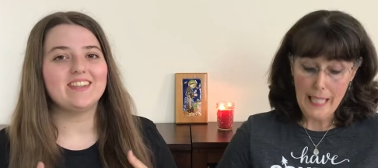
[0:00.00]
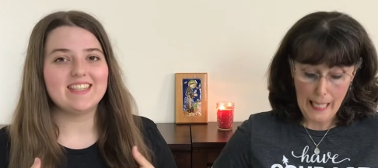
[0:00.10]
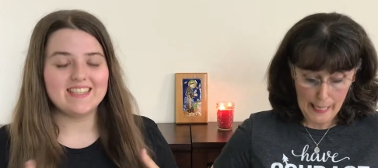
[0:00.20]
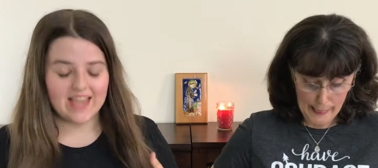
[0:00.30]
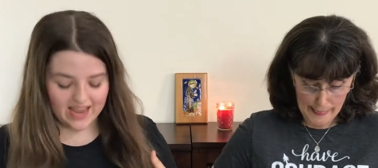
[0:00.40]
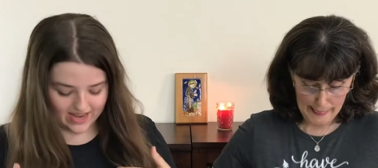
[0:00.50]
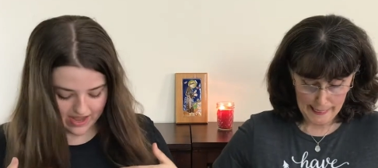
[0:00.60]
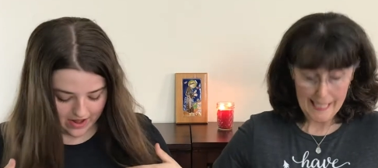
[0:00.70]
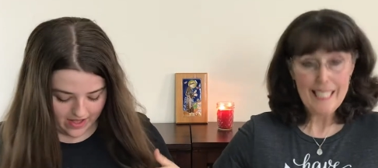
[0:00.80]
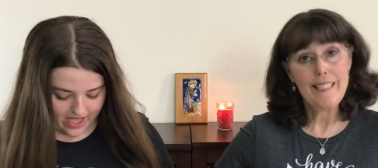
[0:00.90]
Speaker 1: today,
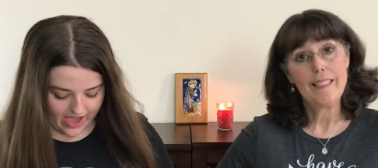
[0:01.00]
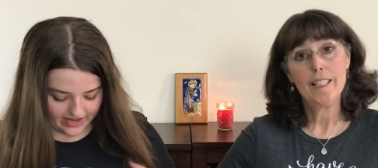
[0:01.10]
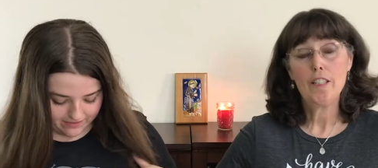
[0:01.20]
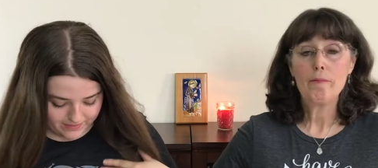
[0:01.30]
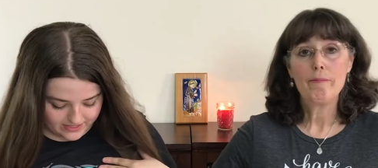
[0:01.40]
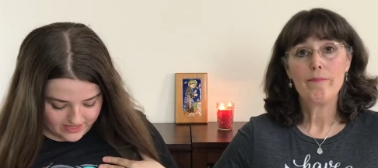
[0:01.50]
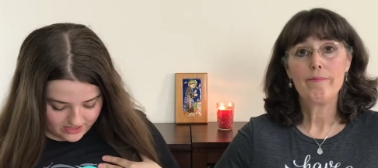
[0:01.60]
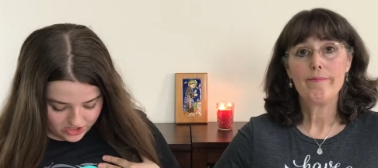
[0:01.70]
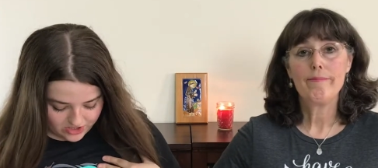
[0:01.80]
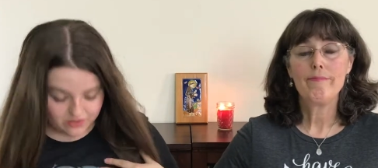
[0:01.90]
I have my
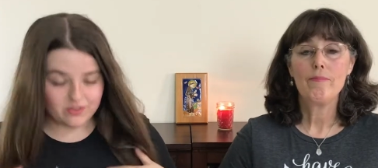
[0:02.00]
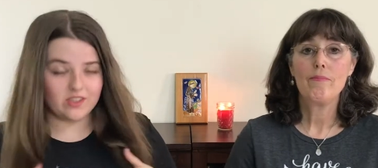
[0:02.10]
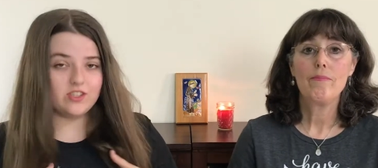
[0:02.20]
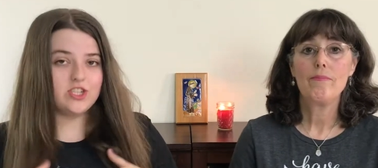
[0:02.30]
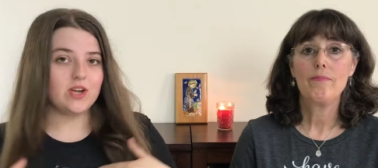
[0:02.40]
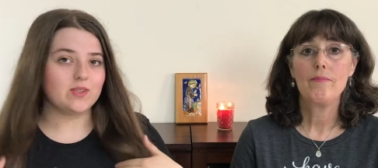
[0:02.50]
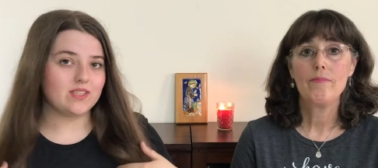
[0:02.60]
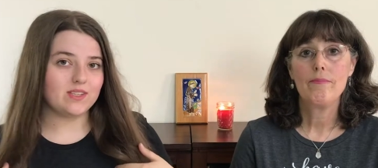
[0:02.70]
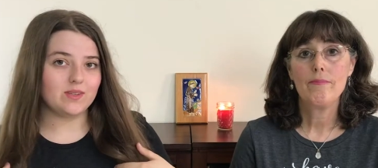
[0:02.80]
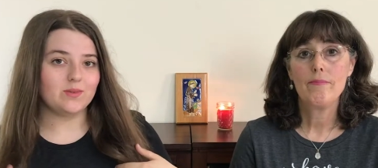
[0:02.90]
t-shirt for The
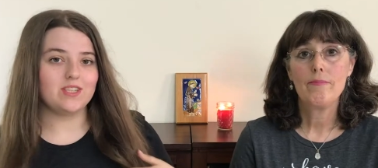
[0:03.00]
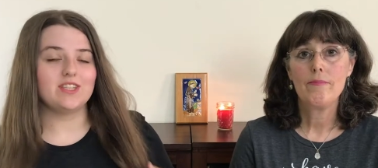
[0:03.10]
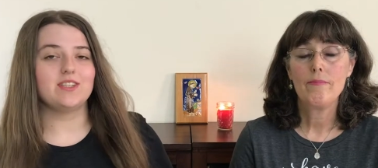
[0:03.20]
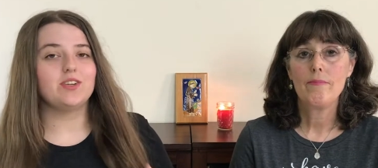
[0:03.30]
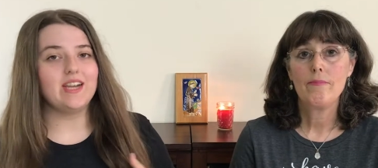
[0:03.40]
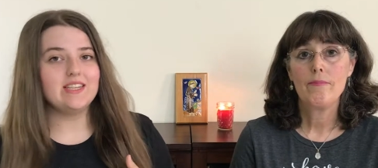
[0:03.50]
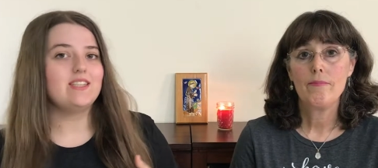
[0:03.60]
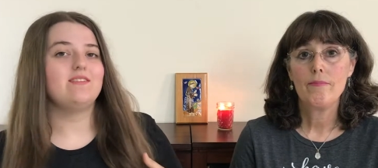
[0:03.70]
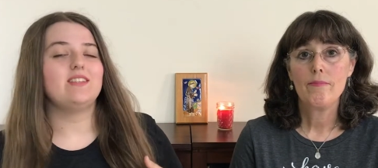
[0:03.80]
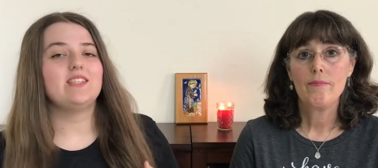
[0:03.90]
Chosen, which is a great
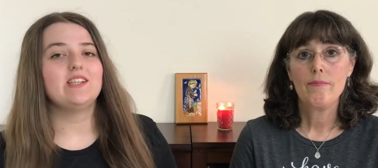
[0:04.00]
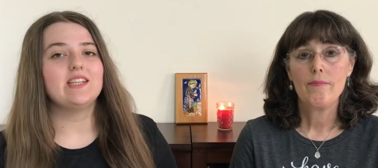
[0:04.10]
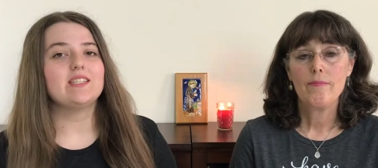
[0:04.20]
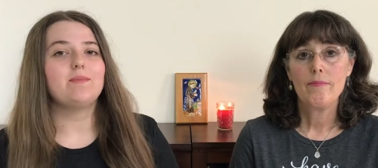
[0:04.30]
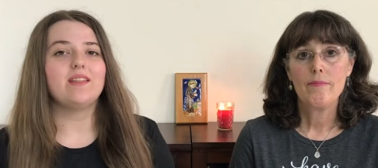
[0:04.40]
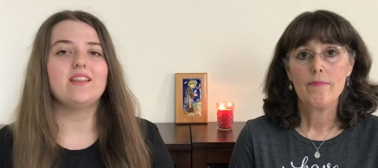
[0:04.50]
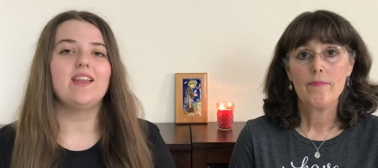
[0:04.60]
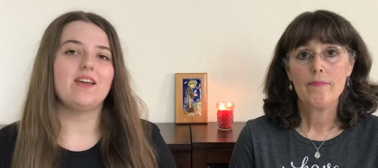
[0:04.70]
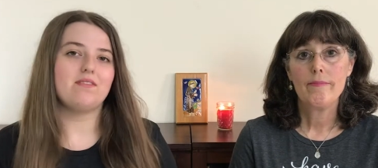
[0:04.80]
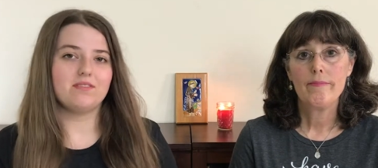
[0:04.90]
TV series about the
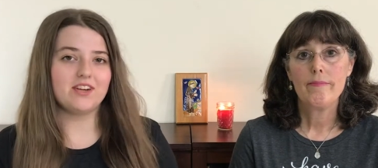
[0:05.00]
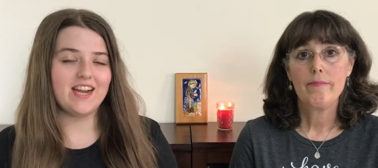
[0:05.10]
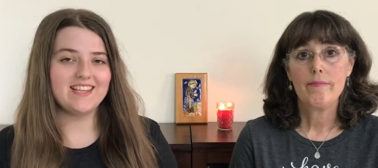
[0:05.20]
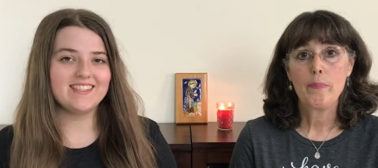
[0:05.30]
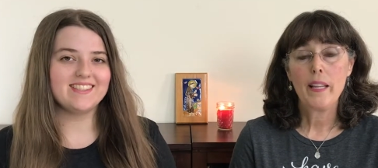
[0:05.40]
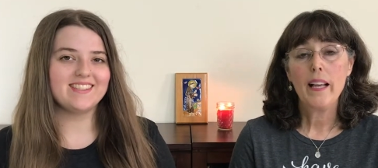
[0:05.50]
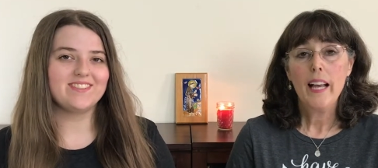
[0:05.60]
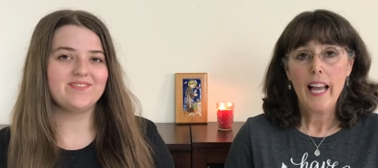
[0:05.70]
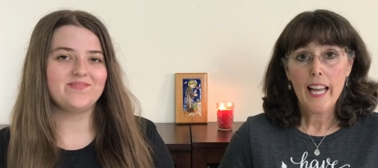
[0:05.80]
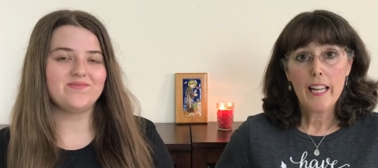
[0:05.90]
life of Christ.
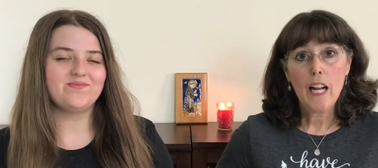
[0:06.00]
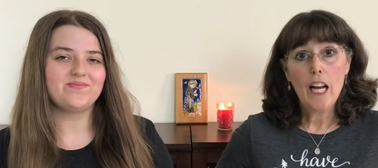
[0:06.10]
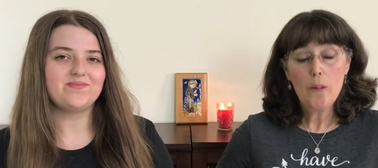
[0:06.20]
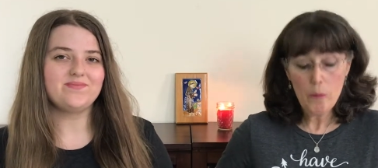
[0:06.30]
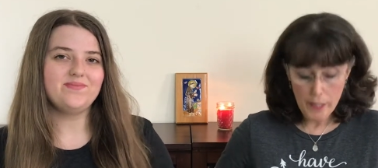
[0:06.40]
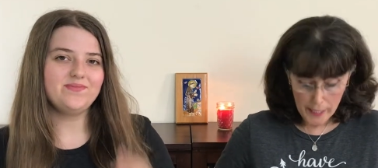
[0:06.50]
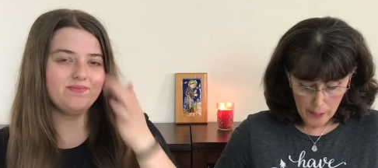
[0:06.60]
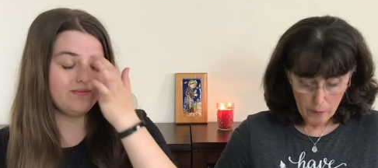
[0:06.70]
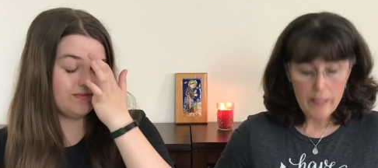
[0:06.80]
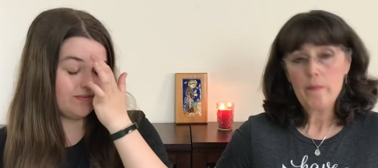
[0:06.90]
Speaker 2: And I'm wearing
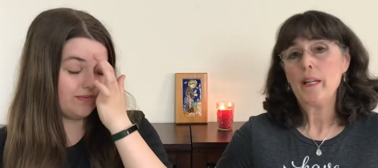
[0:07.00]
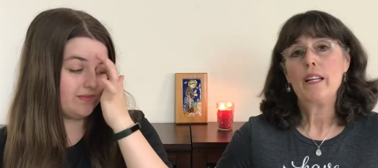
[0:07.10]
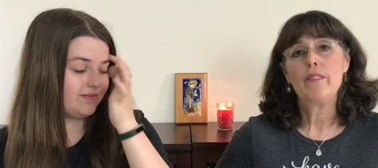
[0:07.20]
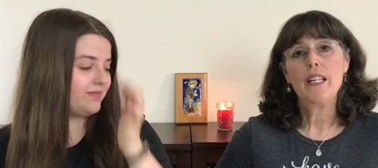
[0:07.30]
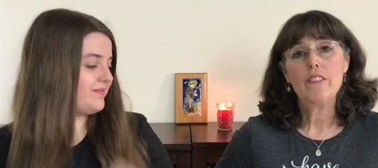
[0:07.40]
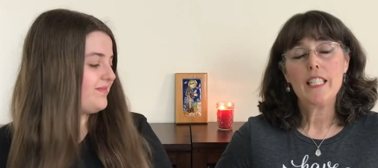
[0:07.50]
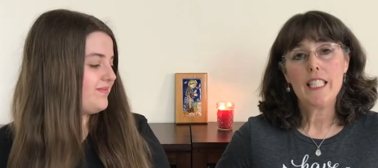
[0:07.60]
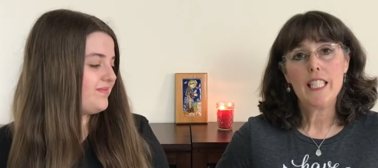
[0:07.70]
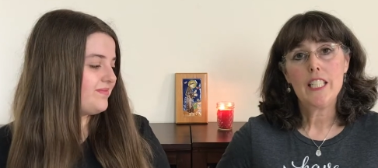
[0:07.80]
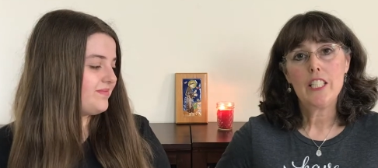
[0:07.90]
one of my favorite
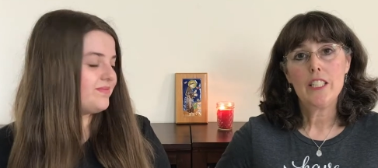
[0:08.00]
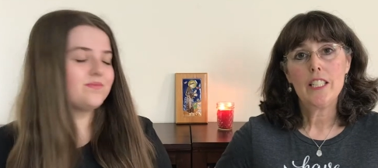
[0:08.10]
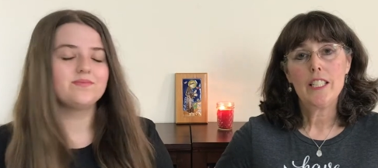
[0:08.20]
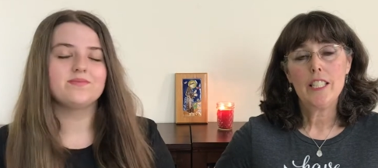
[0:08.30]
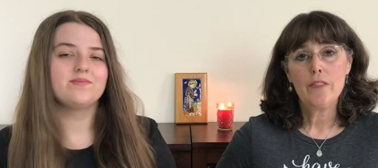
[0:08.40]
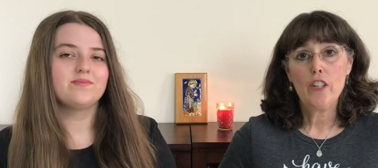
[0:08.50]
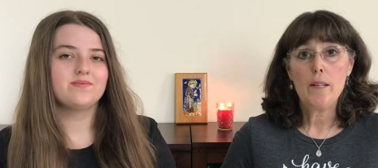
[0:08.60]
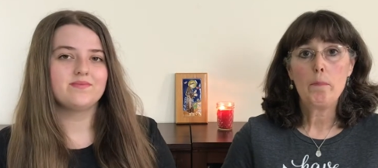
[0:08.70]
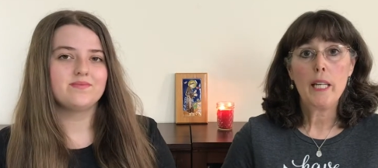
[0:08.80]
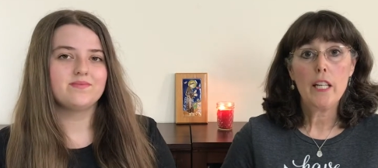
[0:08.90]
t-shirts
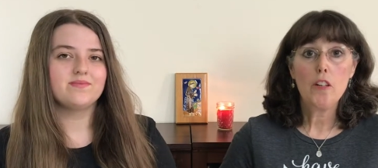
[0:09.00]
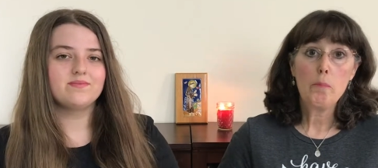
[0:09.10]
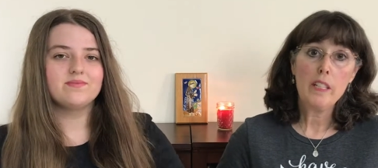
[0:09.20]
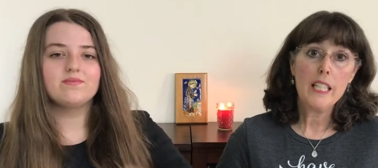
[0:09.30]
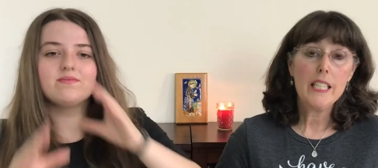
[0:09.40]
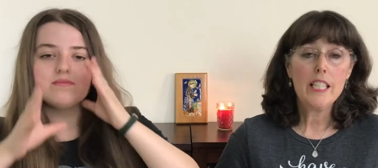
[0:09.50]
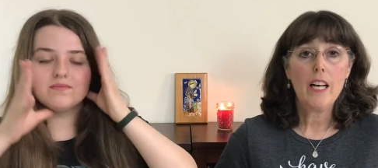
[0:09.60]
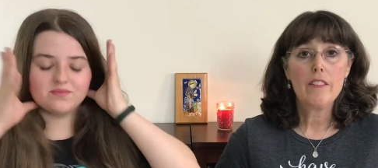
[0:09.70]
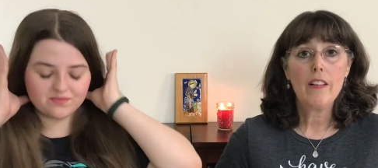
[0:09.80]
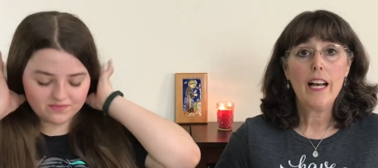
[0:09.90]
from Pio Prints
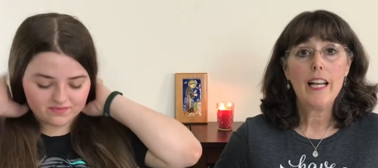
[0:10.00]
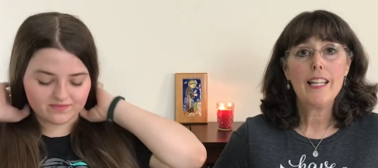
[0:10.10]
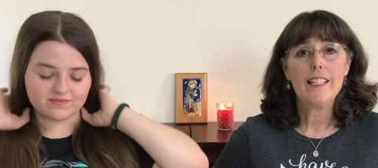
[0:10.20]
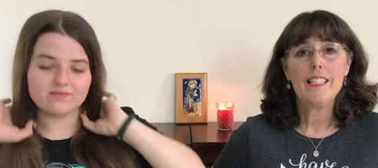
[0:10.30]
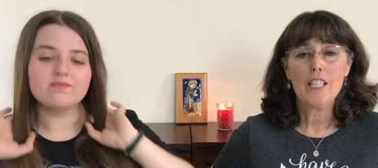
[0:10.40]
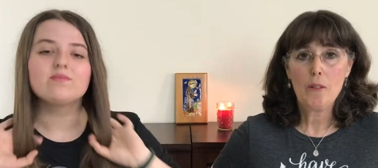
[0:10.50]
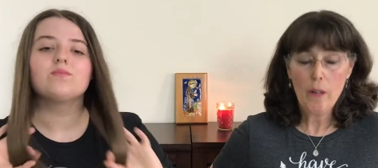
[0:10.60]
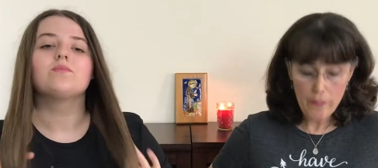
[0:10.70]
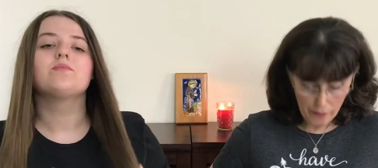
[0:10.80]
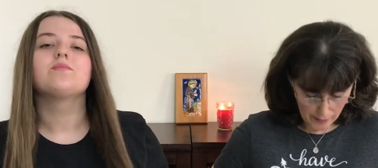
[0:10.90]
online. It's a
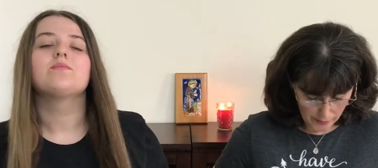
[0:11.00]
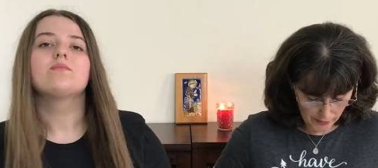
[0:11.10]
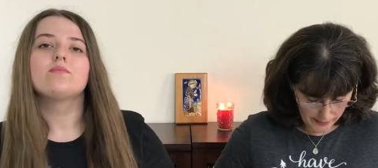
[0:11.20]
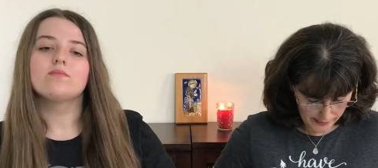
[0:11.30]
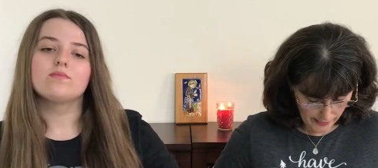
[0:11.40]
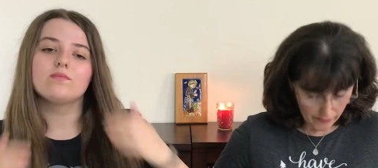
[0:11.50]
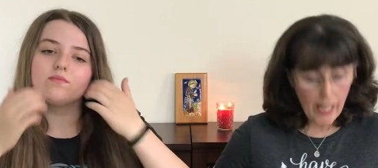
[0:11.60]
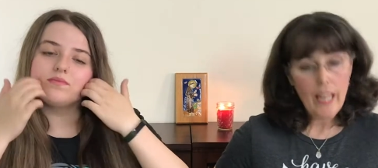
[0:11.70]
quote from Teresa